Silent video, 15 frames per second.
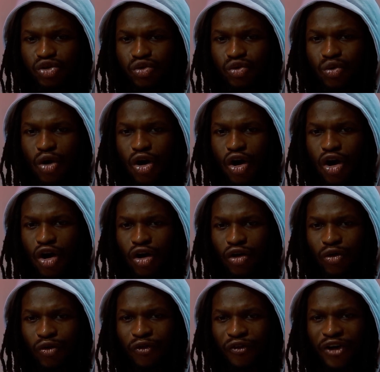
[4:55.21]
who
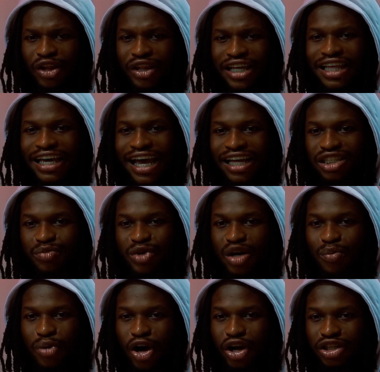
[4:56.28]
felt like they had to be a
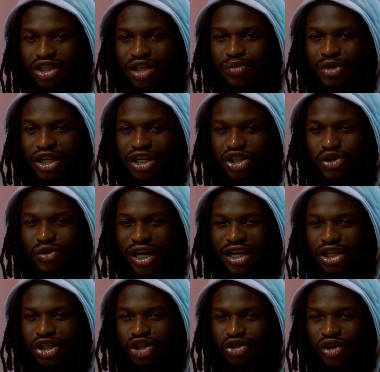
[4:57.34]
part of something? Because you kind
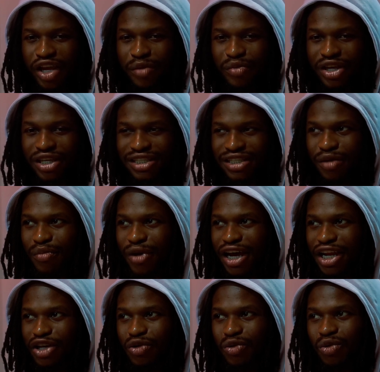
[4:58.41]
of strike me as
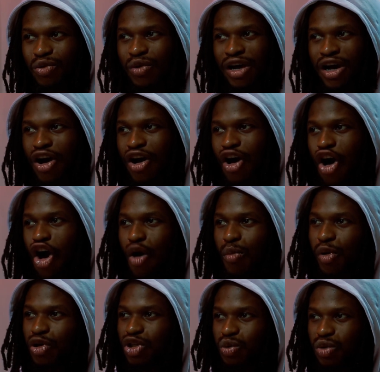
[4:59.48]
somebody who
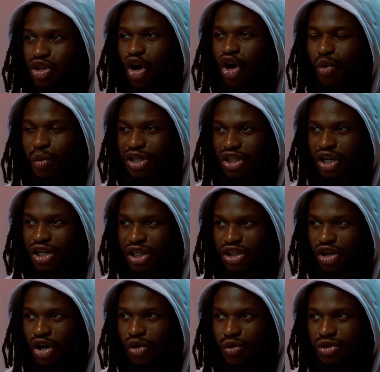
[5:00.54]
almost was always on his
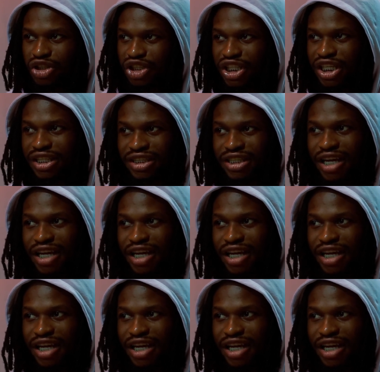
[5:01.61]
own shit.